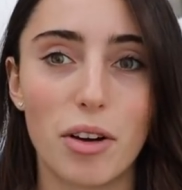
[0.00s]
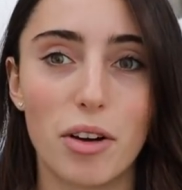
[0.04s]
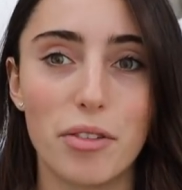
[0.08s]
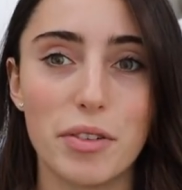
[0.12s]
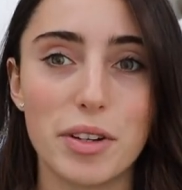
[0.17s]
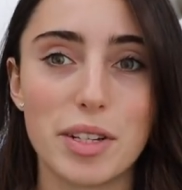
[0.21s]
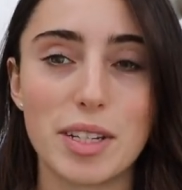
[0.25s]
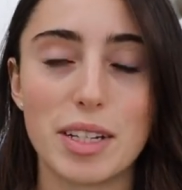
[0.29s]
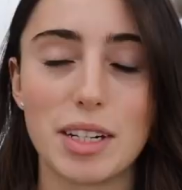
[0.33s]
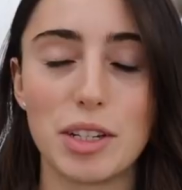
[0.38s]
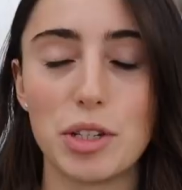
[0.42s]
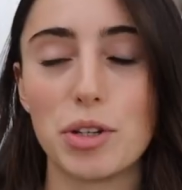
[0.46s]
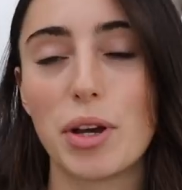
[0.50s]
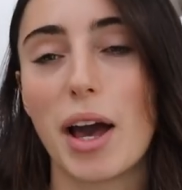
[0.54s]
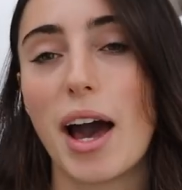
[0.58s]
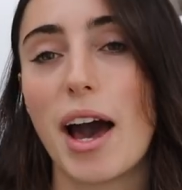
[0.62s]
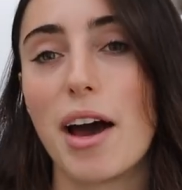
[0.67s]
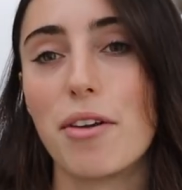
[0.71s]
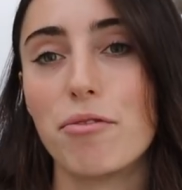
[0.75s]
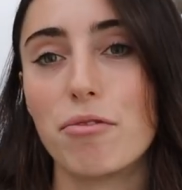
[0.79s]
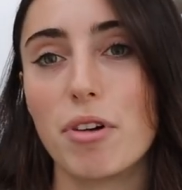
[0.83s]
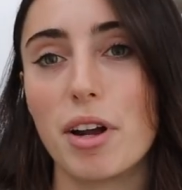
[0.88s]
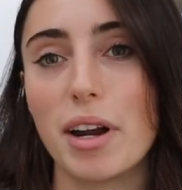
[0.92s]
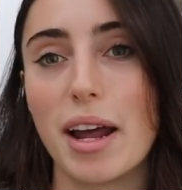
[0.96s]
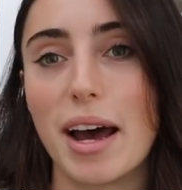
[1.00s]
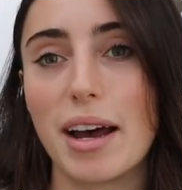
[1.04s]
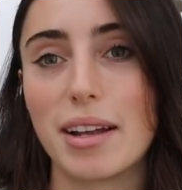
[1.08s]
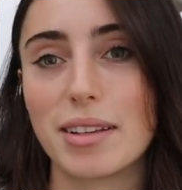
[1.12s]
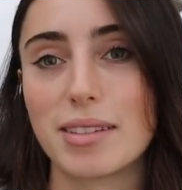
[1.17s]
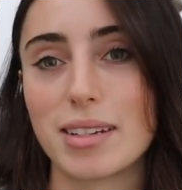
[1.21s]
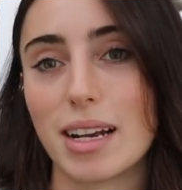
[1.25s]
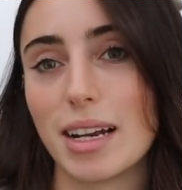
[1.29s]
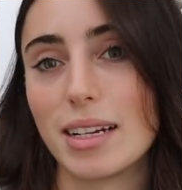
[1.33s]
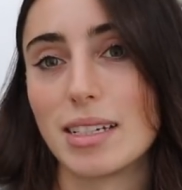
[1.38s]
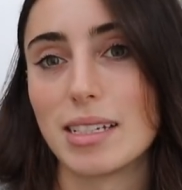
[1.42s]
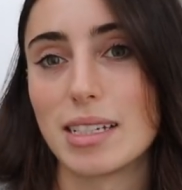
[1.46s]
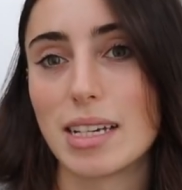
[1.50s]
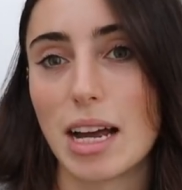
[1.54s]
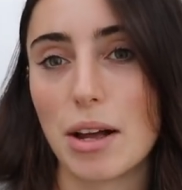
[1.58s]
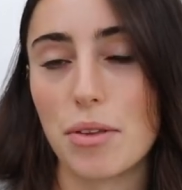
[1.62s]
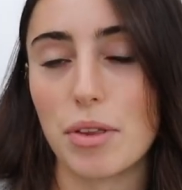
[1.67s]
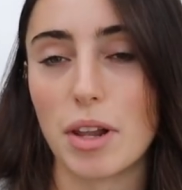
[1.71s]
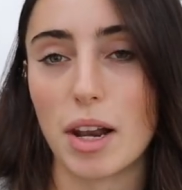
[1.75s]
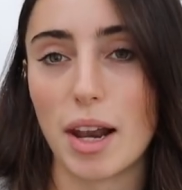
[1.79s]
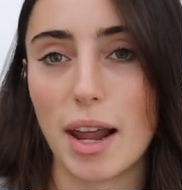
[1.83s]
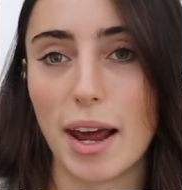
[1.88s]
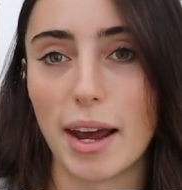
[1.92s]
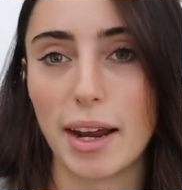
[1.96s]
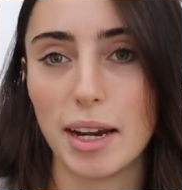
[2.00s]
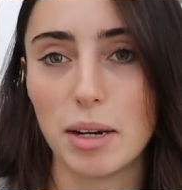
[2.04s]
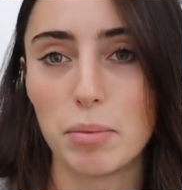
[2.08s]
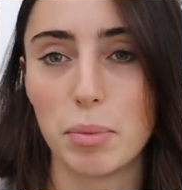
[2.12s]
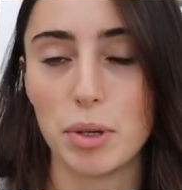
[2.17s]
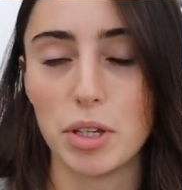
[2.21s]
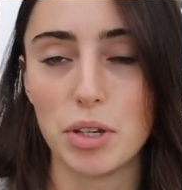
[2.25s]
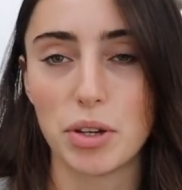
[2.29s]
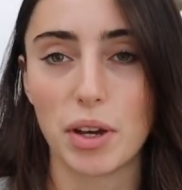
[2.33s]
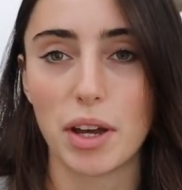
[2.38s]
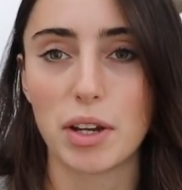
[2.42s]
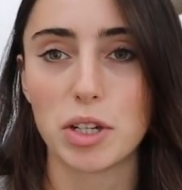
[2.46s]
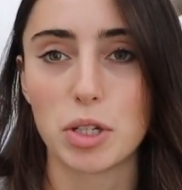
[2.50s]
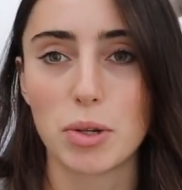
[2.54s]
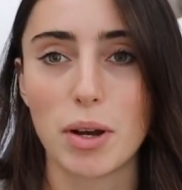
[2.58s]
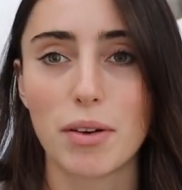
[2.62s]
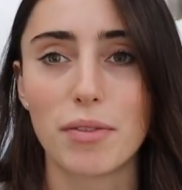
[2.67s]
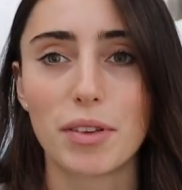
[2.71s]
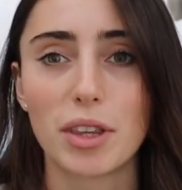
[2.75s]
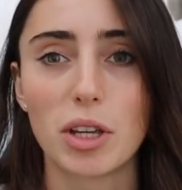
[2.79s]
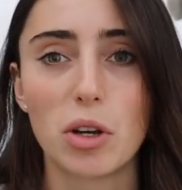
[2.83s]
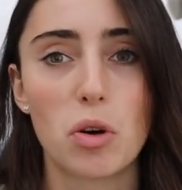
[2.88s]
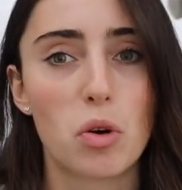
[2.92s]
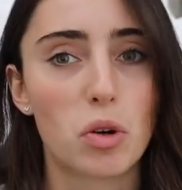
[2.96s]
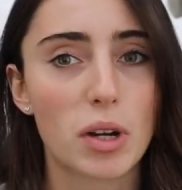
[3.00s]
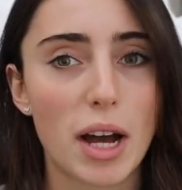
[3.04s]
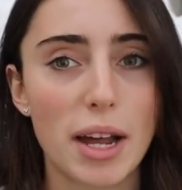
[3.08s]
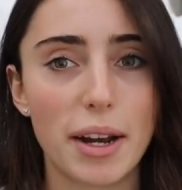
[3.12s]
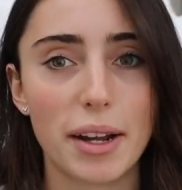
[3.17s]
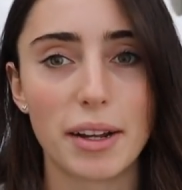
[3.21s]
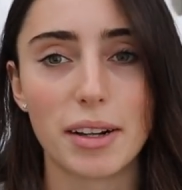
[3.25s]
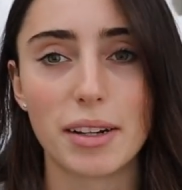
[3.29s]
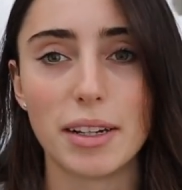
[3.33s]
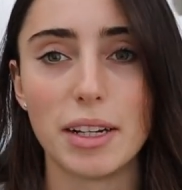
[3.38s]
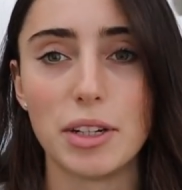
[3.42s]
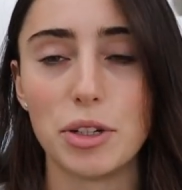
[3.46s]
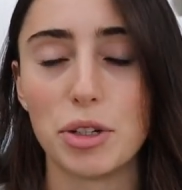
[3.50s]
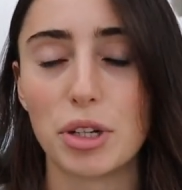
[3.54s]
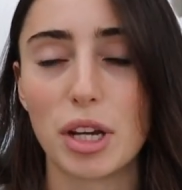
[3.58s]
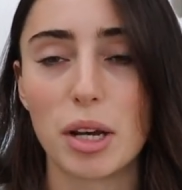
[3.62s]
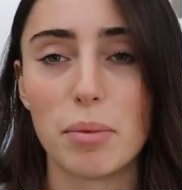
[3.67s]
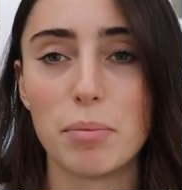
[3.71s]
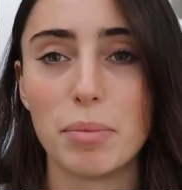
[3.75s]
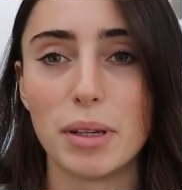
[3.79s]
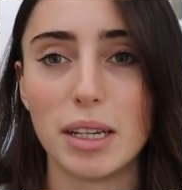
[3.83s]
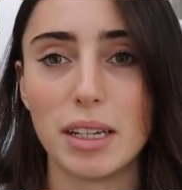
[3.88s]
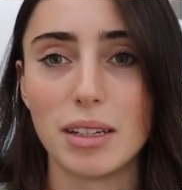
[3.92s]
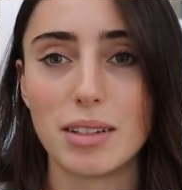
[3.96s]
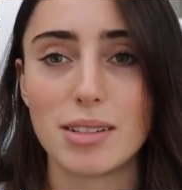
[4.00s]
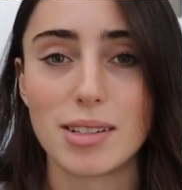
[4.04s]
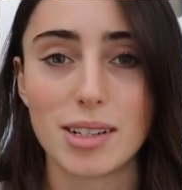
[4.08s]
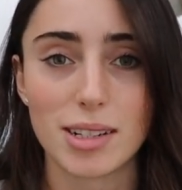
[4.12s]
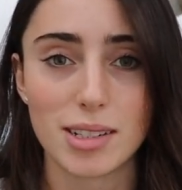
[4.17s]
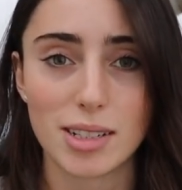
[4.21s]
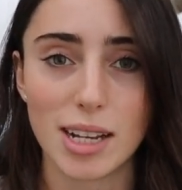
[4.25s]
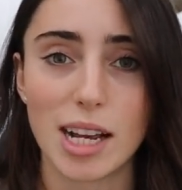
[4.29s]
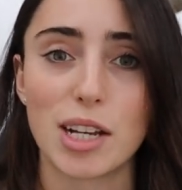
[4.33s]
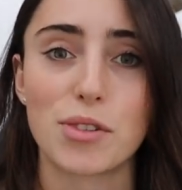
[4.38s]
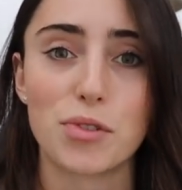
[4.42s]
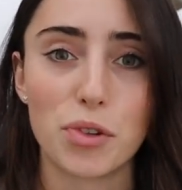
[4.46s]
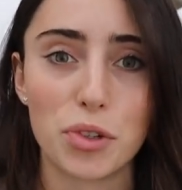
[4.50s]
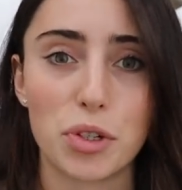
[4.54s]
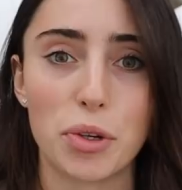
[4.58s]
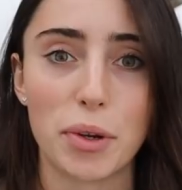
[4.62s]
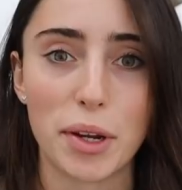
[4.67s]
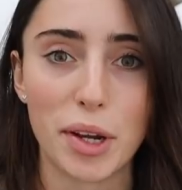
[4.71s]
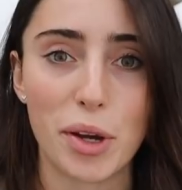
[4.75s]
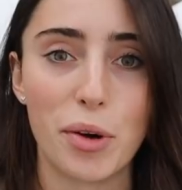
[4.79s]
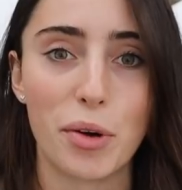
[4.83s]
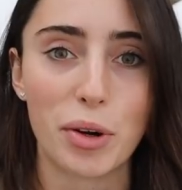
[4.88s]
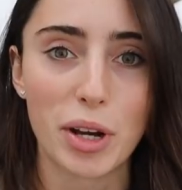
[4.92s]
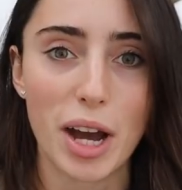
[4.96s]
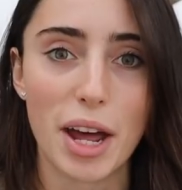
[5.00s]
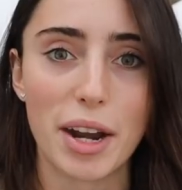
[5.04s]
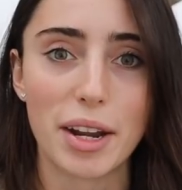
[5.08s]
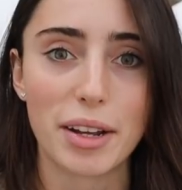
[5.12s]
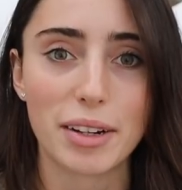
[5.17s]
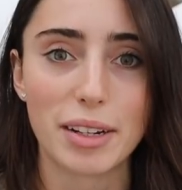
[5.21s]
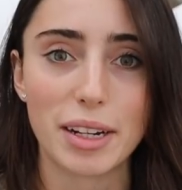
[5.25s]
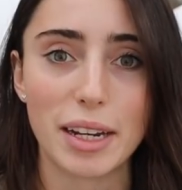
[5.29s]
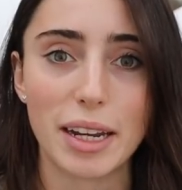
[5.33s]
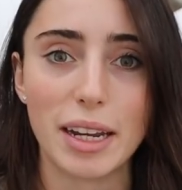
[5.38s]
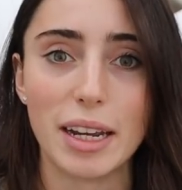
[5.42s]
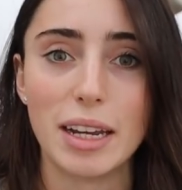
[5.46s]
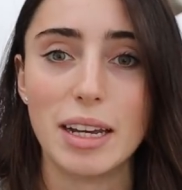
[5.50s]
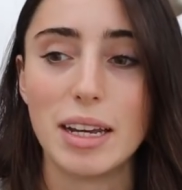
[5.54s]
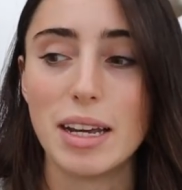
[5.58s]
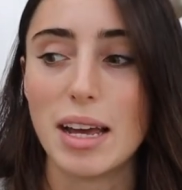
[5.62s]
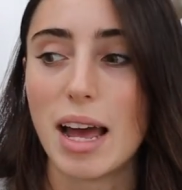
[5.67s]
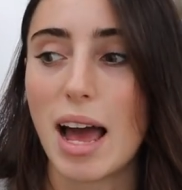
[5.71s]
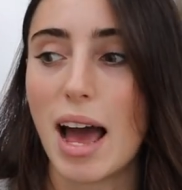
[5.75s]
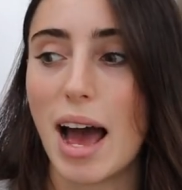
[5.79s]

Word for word: Obviously, you can run ads later down the line, but you can do everything organically and you can be successful doing it organically.